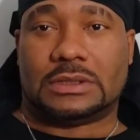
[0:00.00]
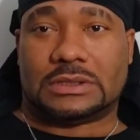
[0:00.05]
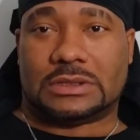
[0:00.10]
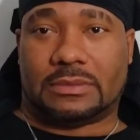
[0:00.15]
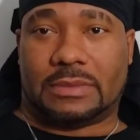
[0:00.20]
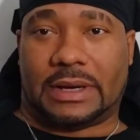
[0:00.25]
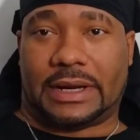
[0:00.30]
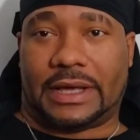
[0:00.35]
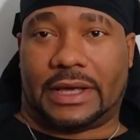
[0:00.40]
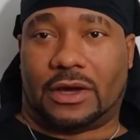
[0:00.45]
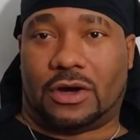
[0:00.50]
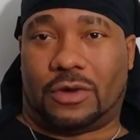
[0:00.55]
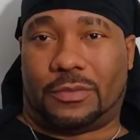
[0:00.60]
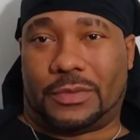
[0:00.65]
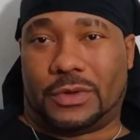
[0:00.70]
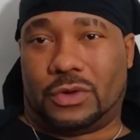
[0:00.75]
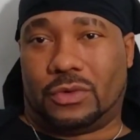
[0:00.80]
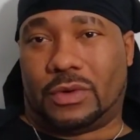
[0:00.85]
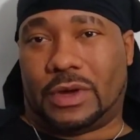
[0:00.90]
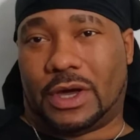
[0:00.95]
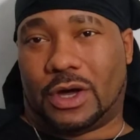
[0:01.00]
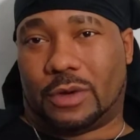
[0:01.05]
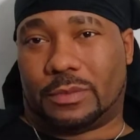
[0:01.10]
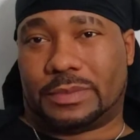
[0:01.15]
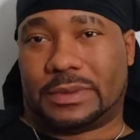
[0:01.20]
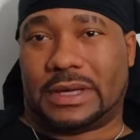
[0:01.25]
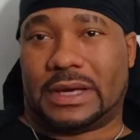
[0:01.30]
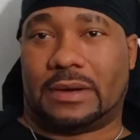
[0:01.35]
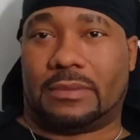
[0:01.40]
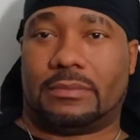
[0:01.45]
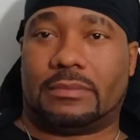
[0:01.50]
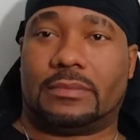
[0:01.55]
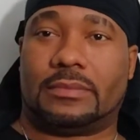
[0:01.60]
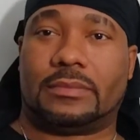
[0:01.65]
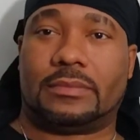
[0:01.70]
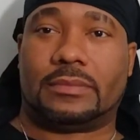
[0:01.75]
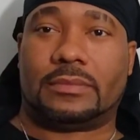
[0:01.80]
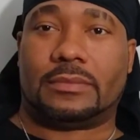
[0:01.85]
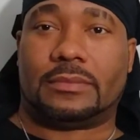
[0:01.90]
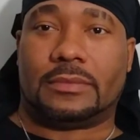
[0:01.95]
Somebody help you, help them.
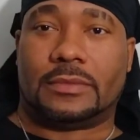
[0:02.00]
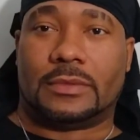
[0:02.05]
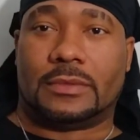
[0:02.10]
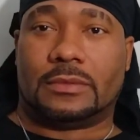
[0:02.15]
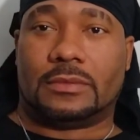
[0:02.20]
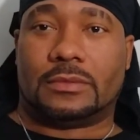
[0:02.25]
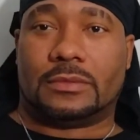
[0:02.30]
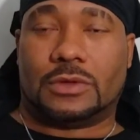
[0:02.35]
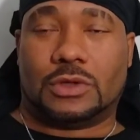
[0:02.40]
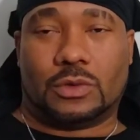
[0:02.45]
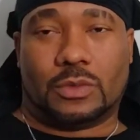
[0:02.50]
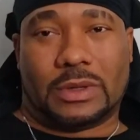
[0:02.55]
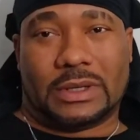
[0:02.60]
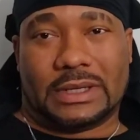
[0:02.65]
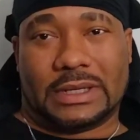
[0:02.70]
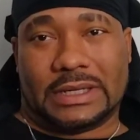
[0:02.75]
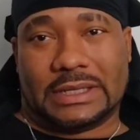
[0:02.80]
You want